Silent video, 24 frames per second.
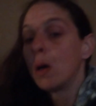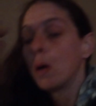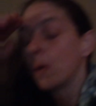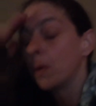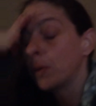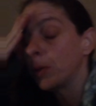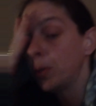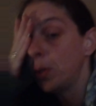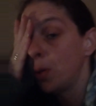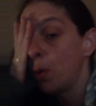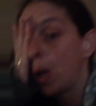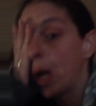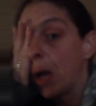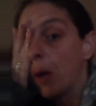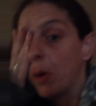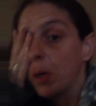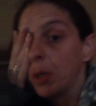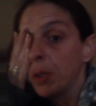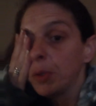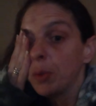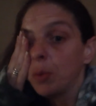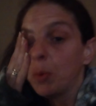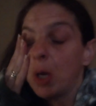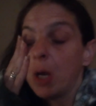Or 2
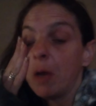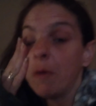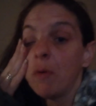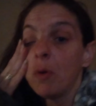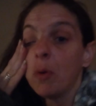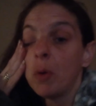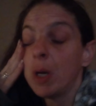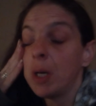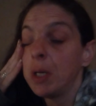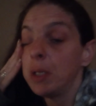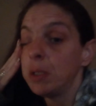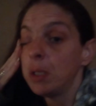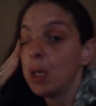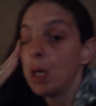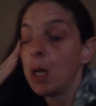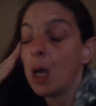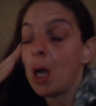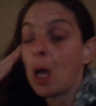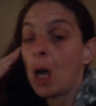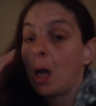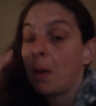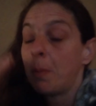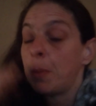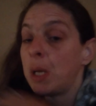hours or whatever it was.
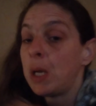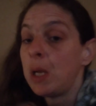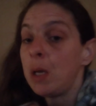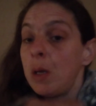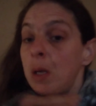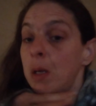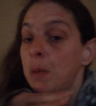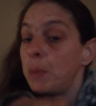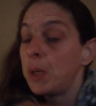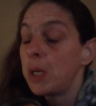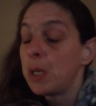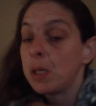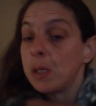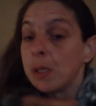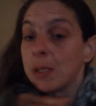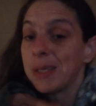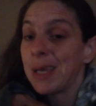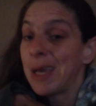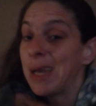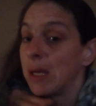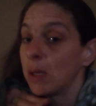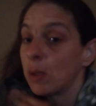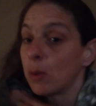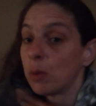I mean, it had been an
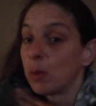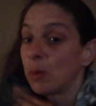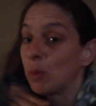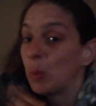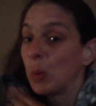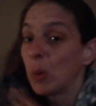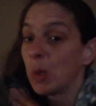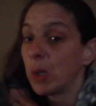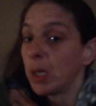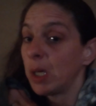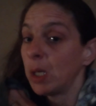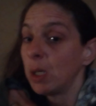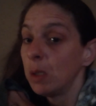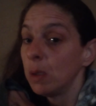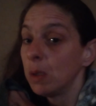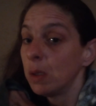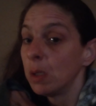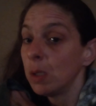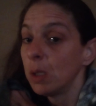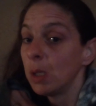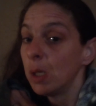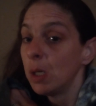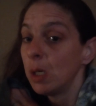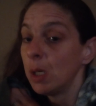exciting little morning.
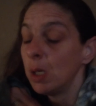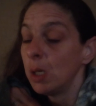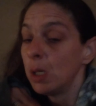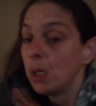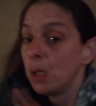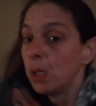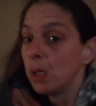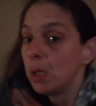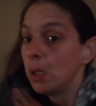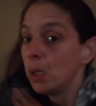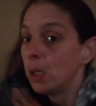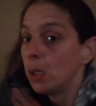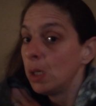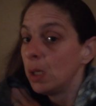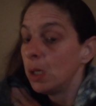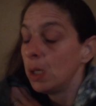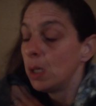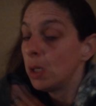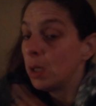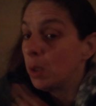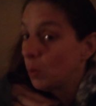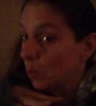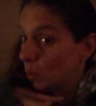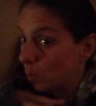
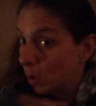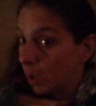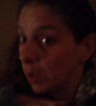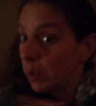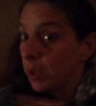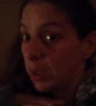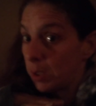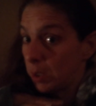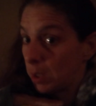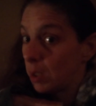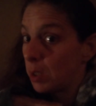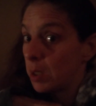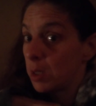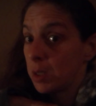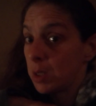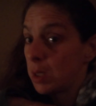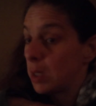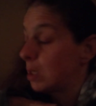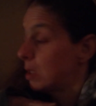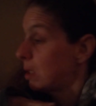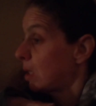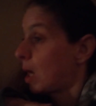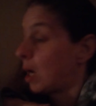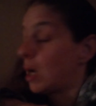Really seriously
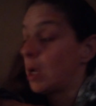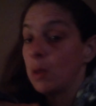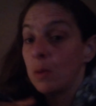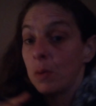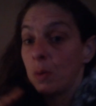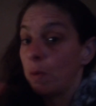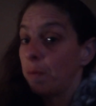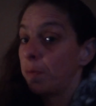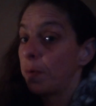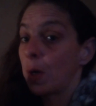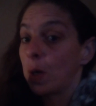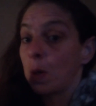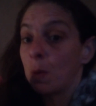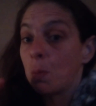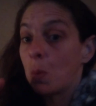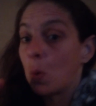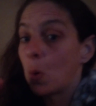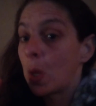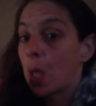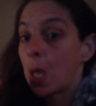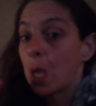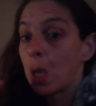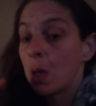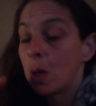exciting little fucking
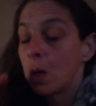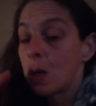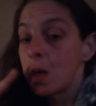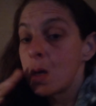morning.